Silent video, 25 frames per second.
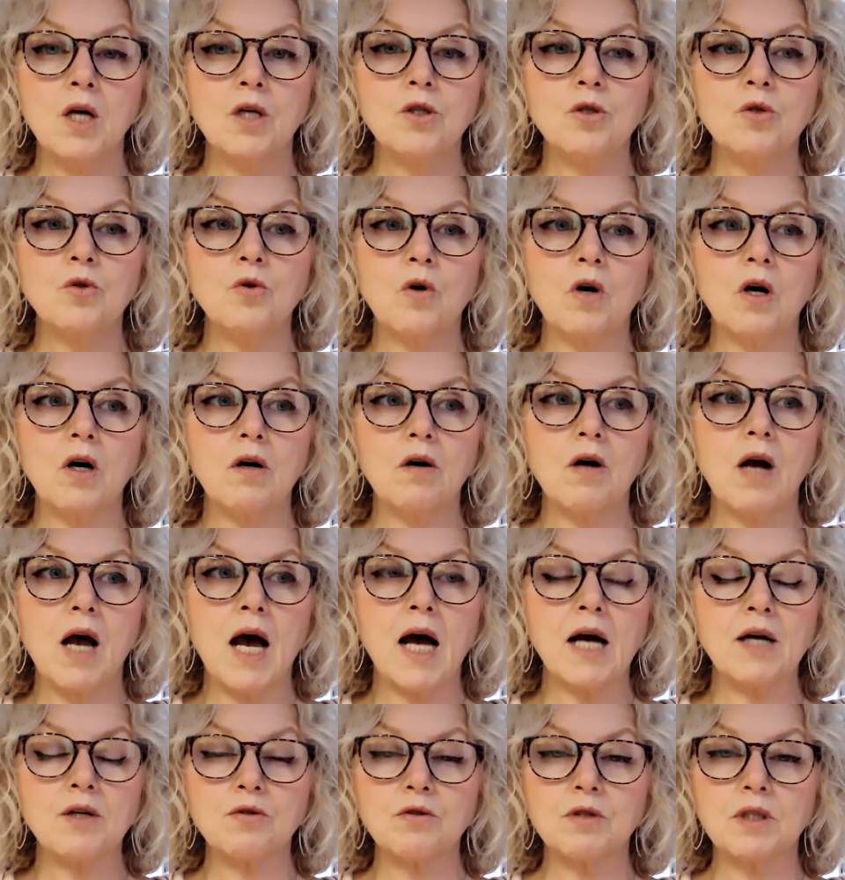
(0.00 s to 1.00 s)
you are
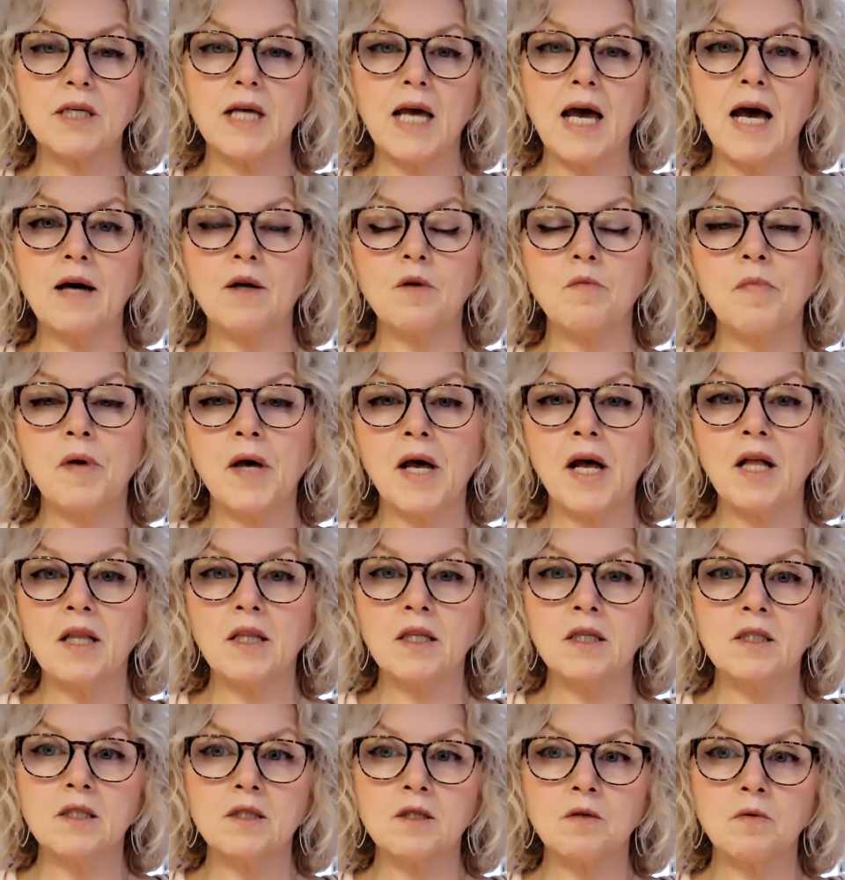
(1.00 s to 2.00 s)
actually out of
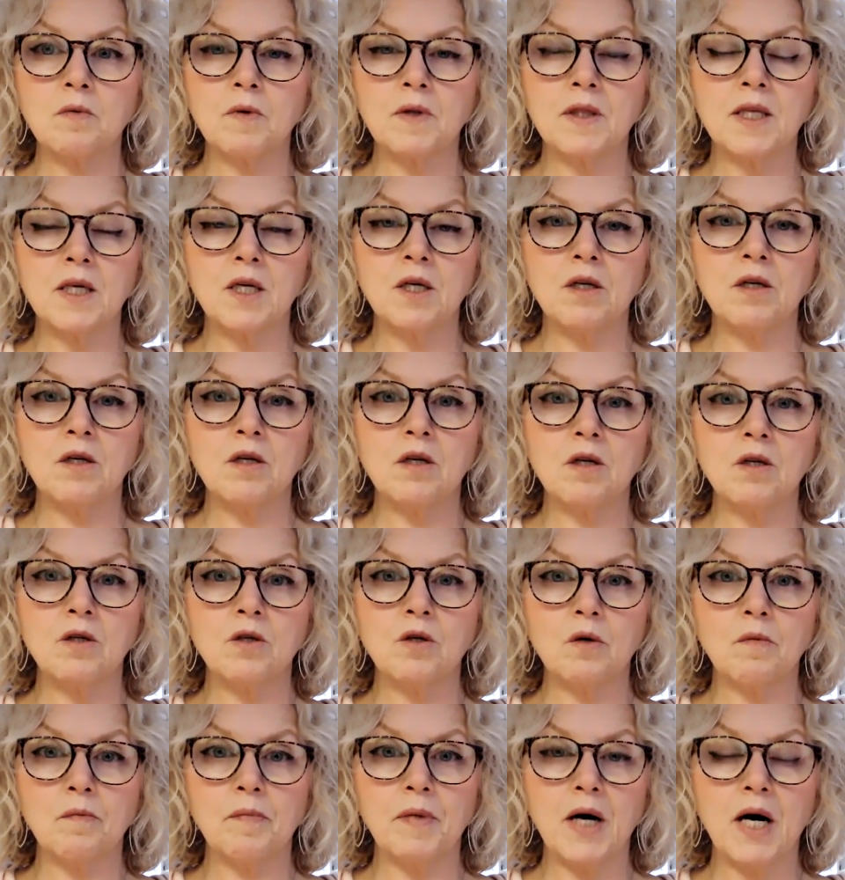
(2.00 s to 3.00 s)
balance within
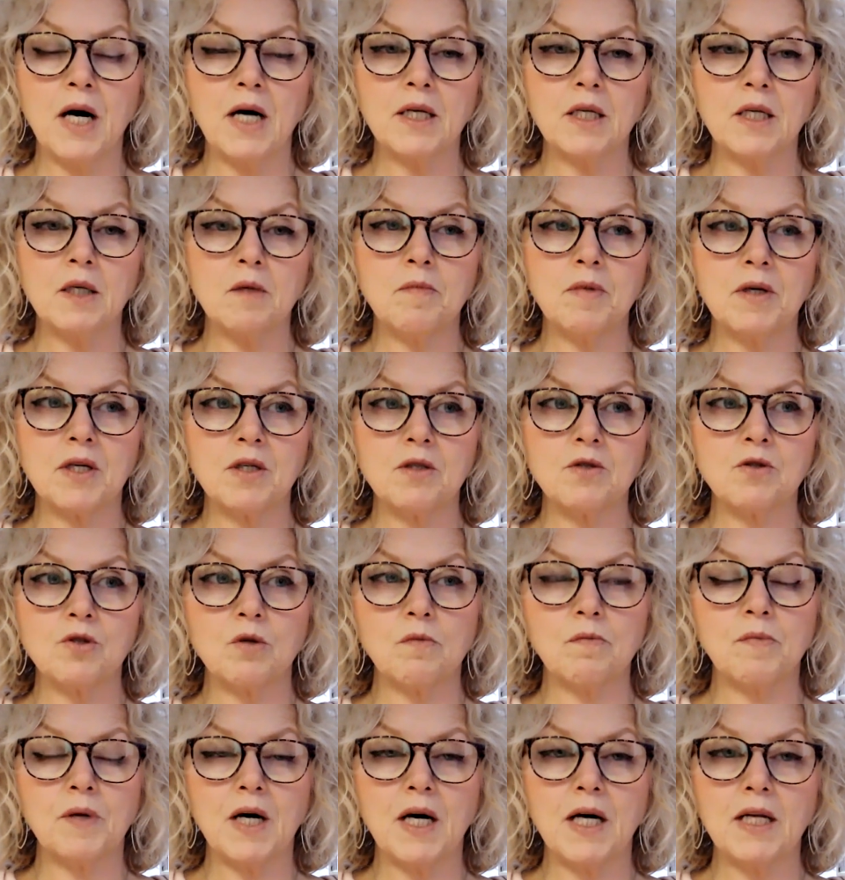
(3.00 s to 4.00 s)
your body, because
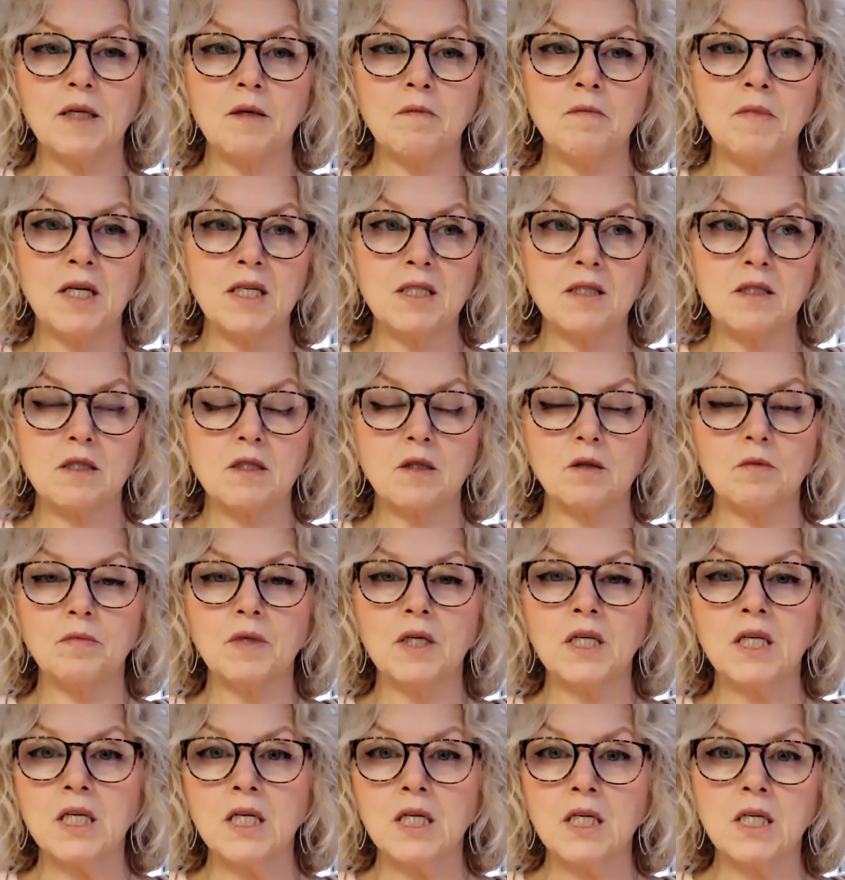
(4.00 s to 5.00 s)
your body may still
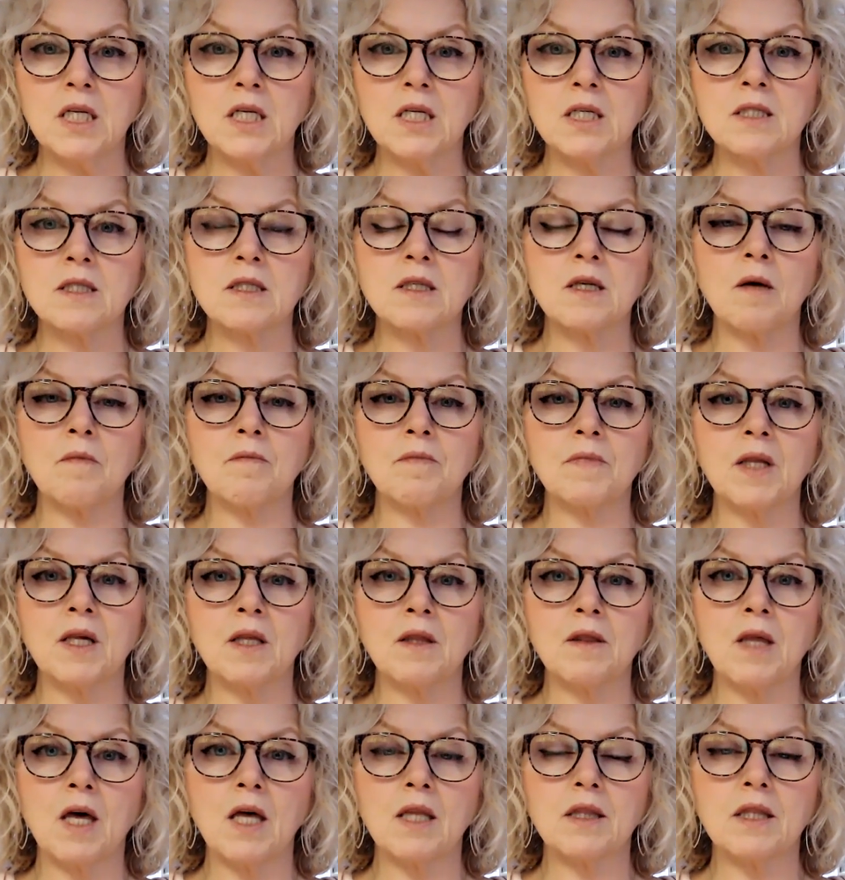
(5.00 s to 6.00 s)
be needing
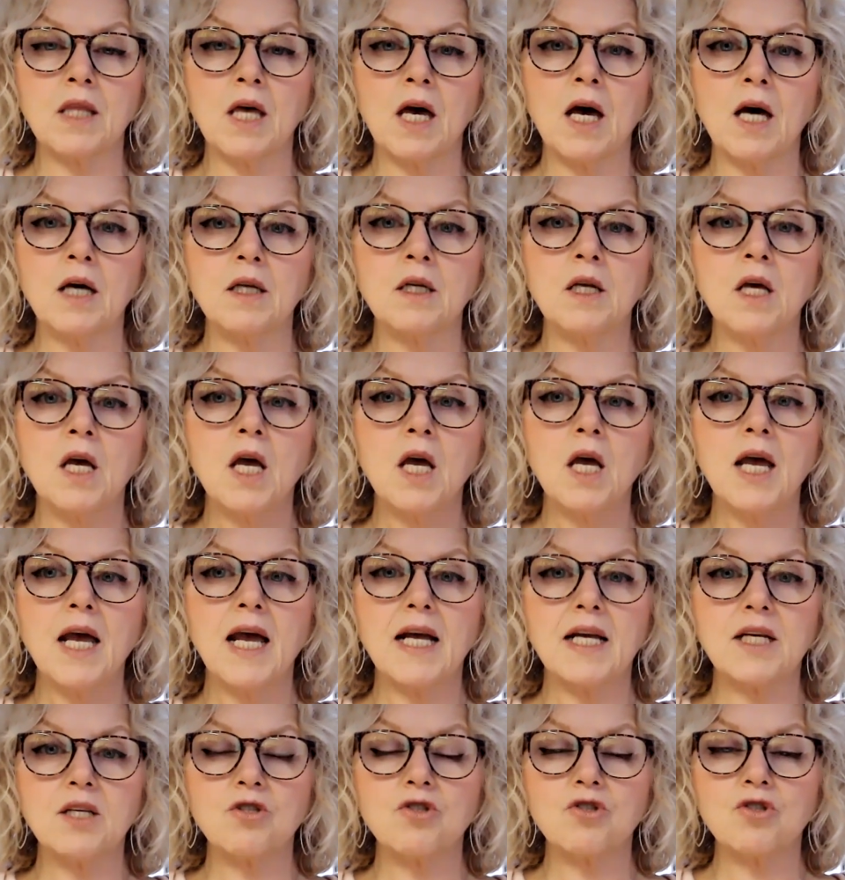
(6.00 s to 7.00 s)
something that
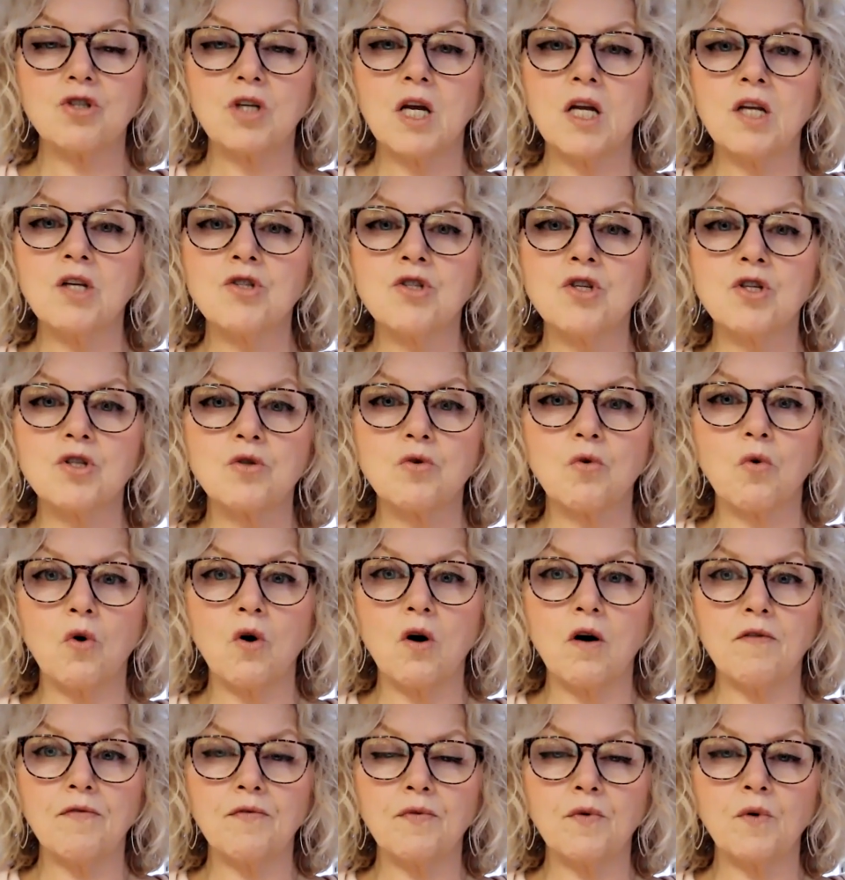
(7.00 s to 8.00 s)
exchange is
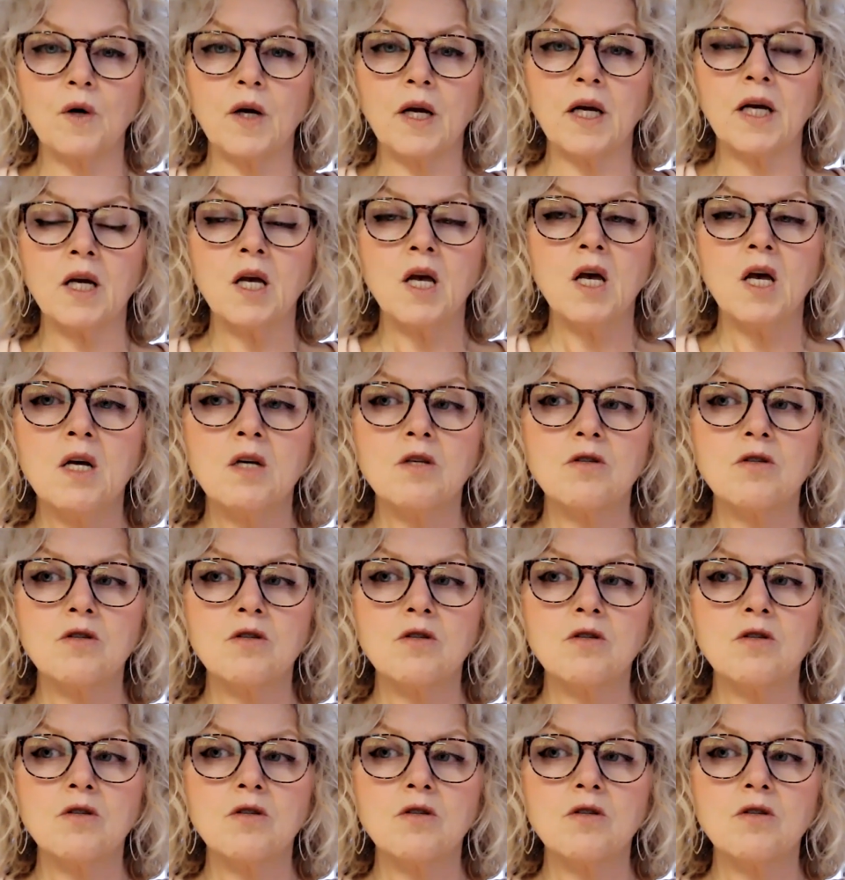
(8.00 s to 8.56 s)
offering.